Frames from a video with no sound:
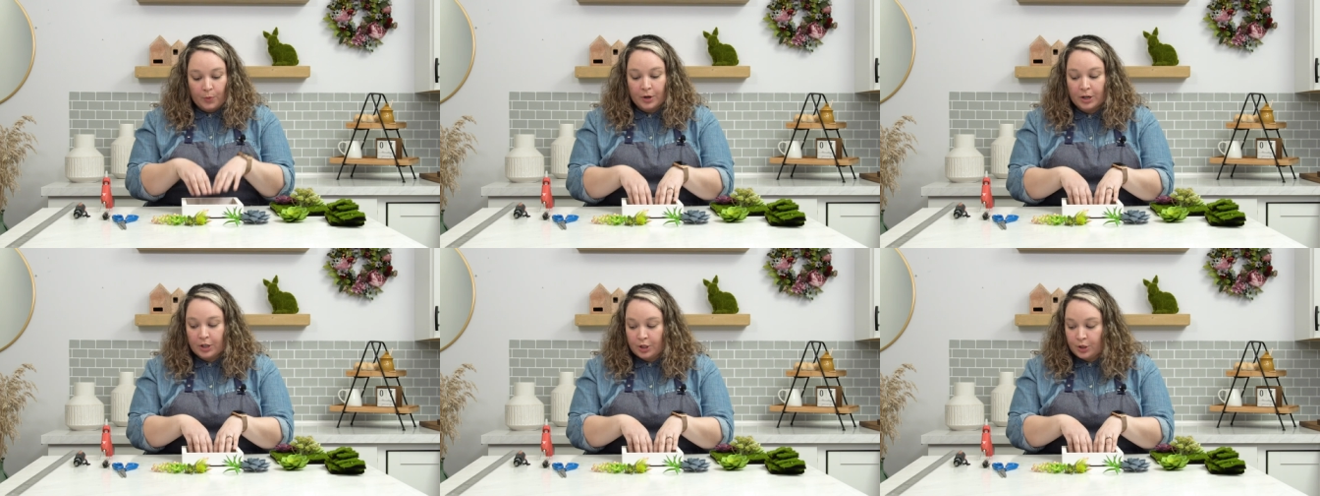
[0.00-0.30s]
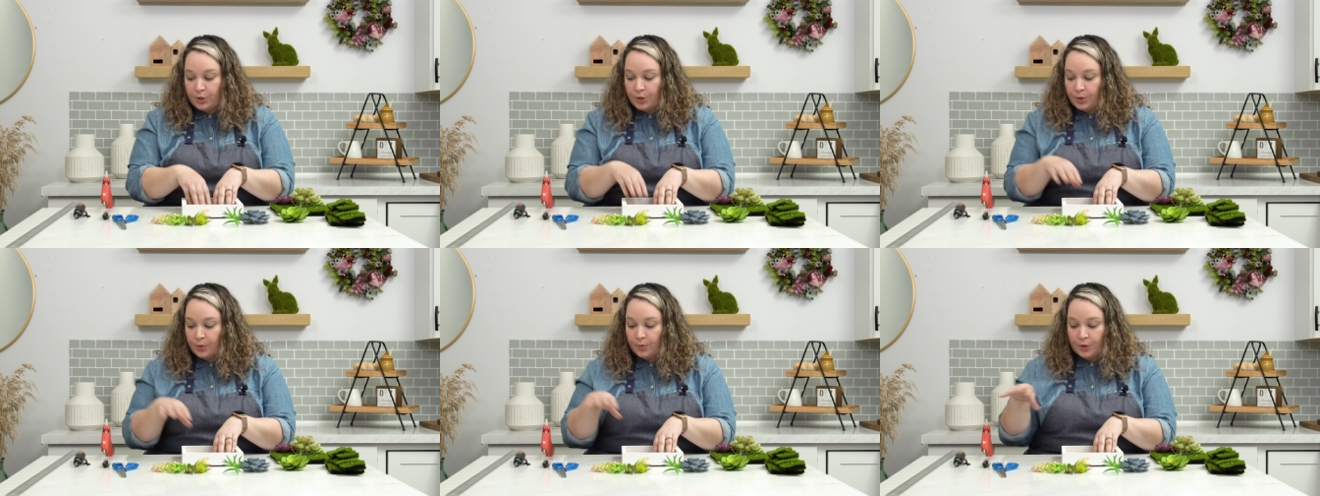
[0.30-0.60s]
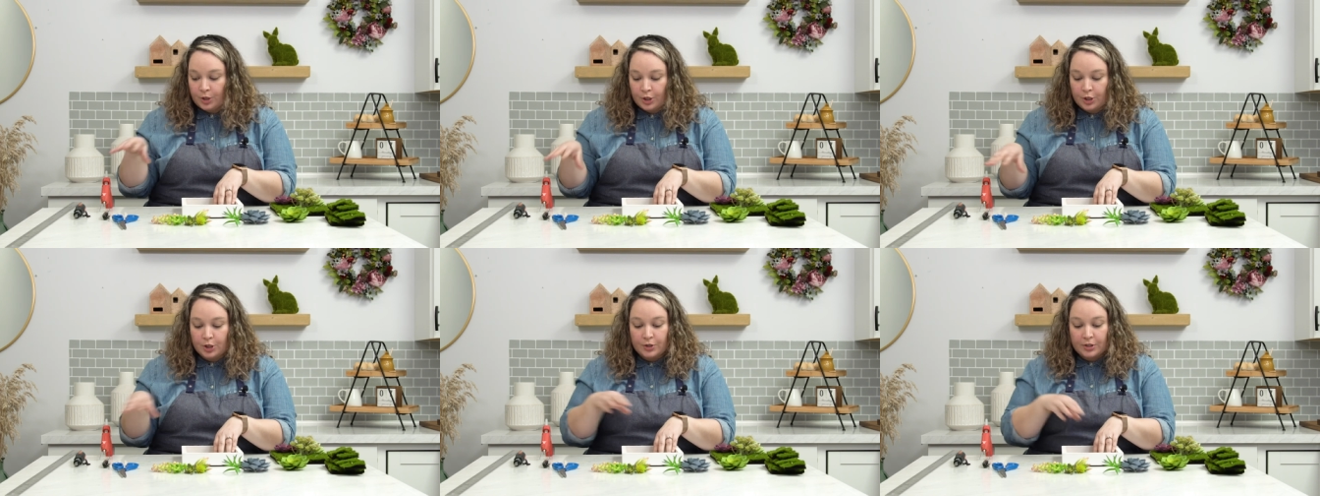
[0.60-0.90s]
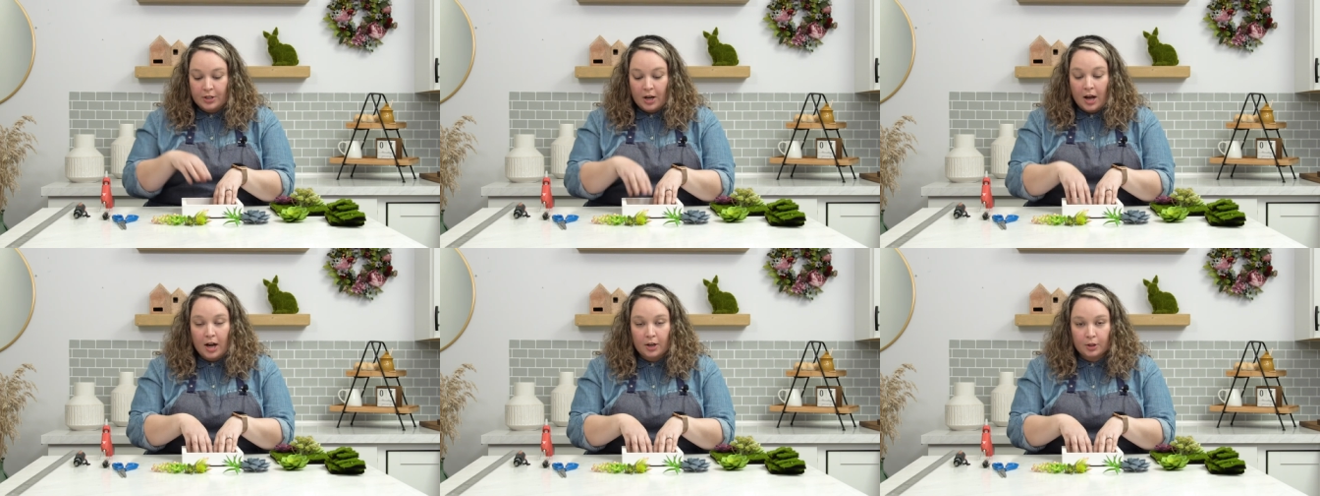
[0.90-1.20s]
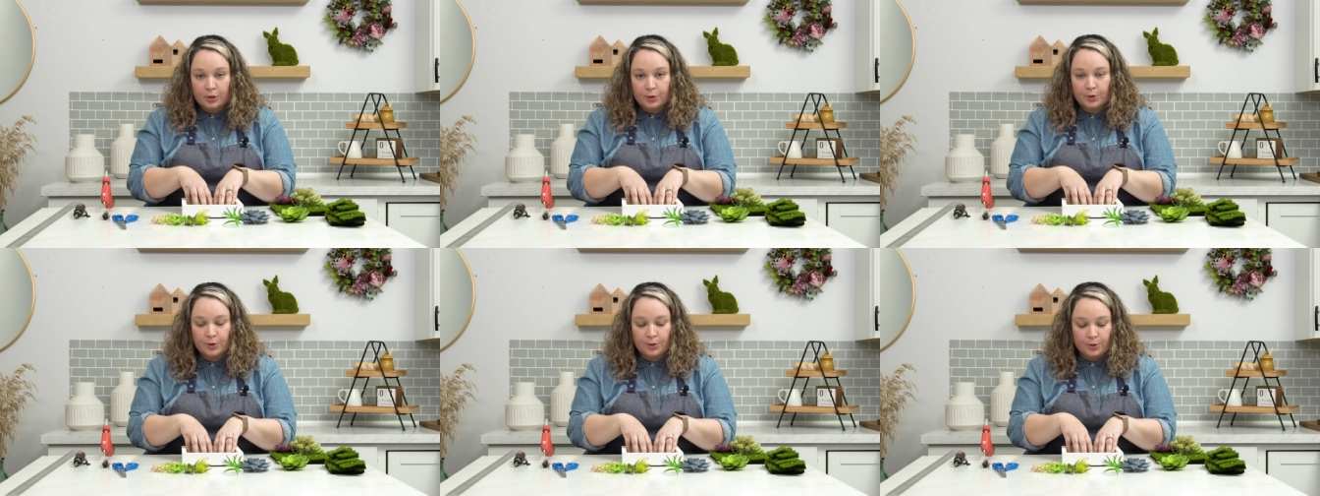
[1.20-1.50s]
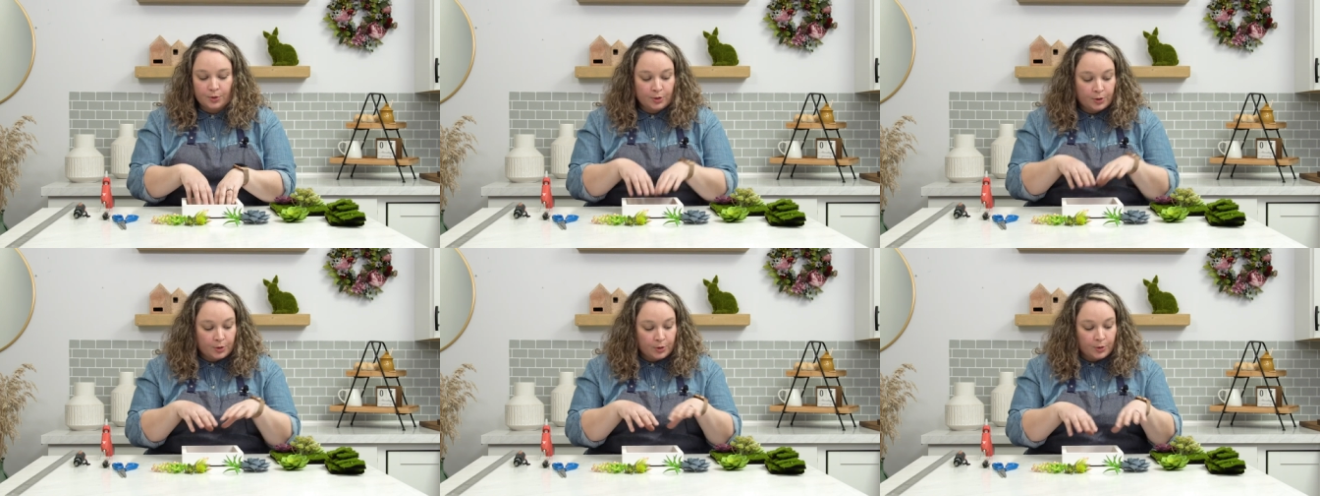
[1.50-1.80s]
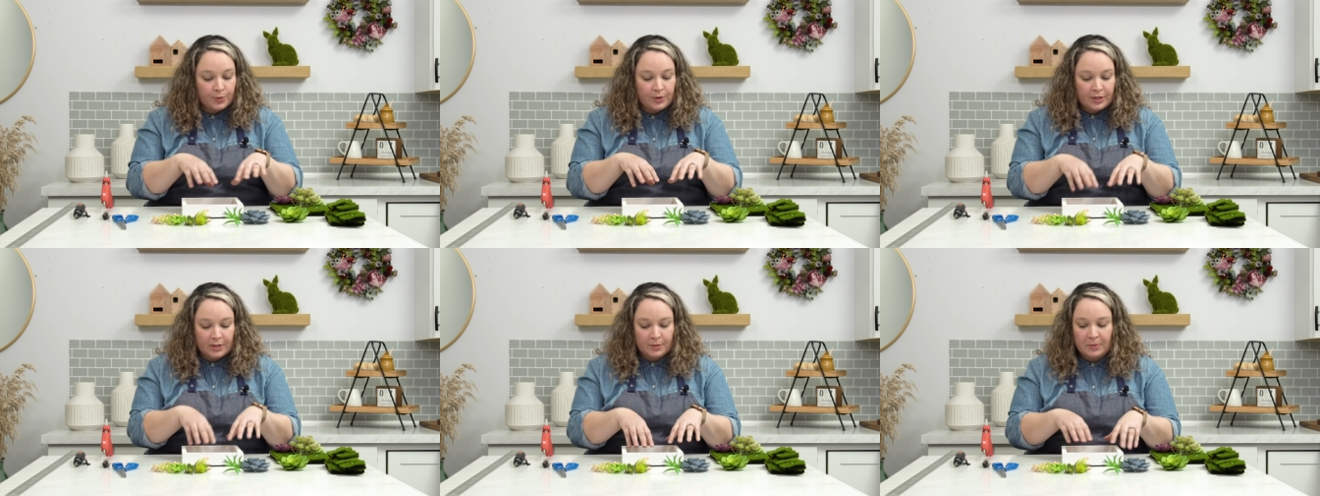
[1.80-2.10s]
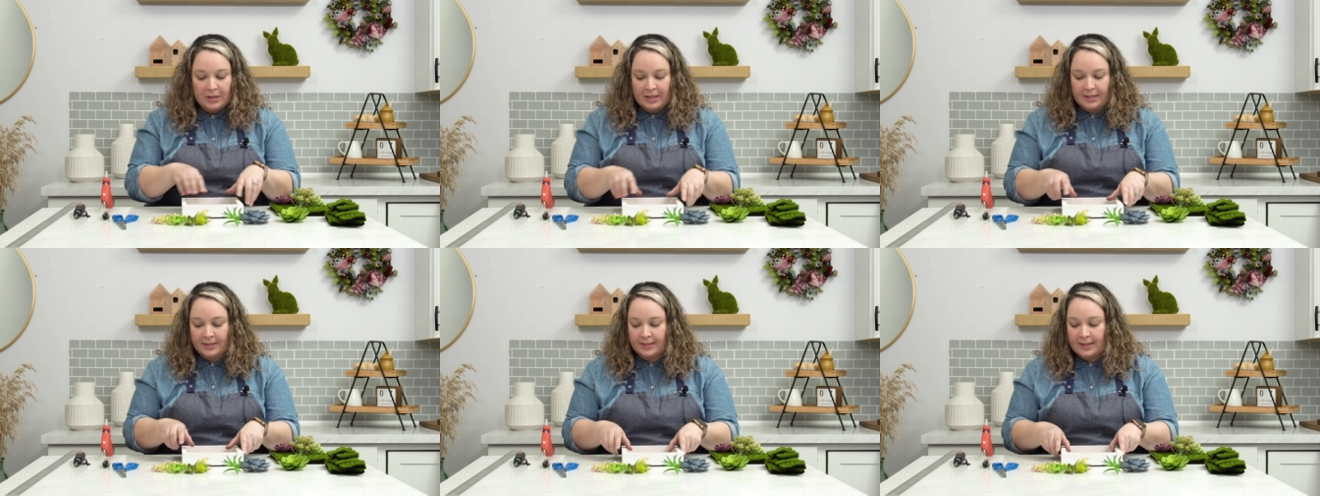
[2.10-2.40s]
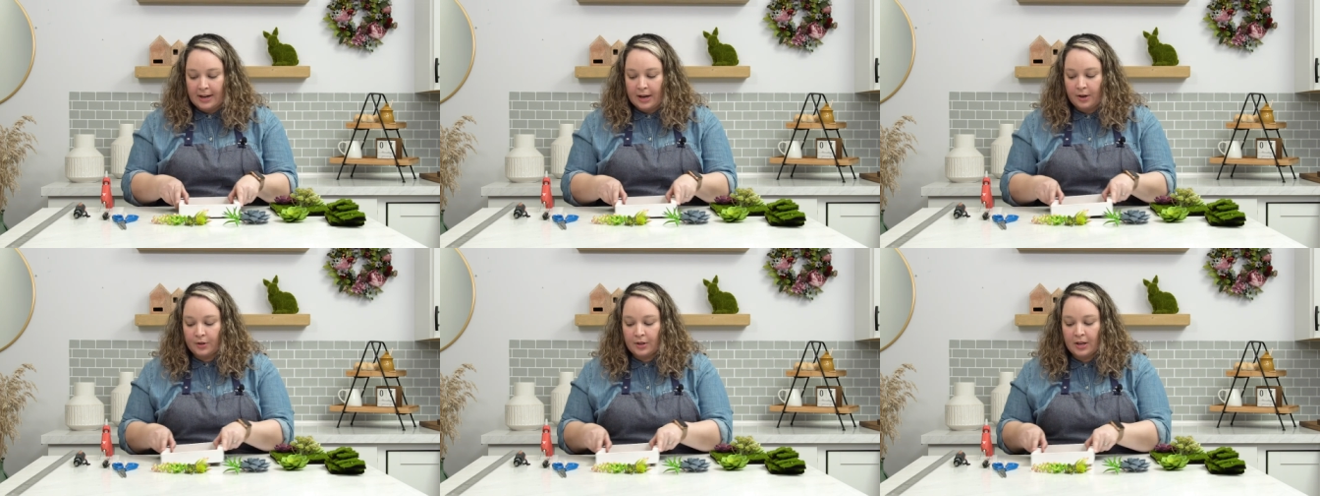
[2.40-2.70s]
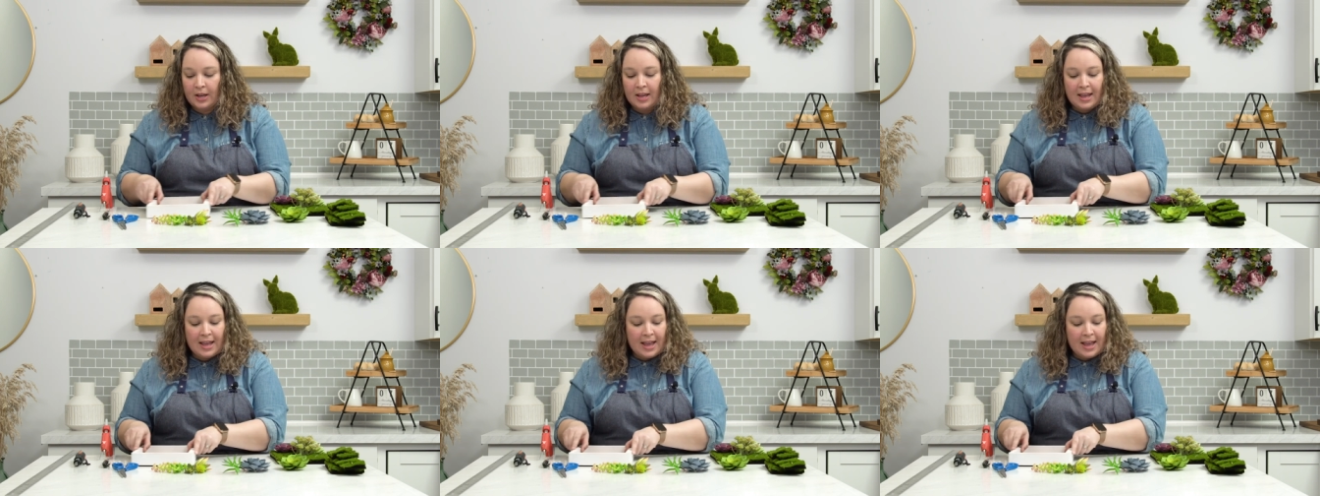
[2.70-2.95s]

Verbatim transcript: we're gonna do, we're gonna use a hot glue to glue this piece down.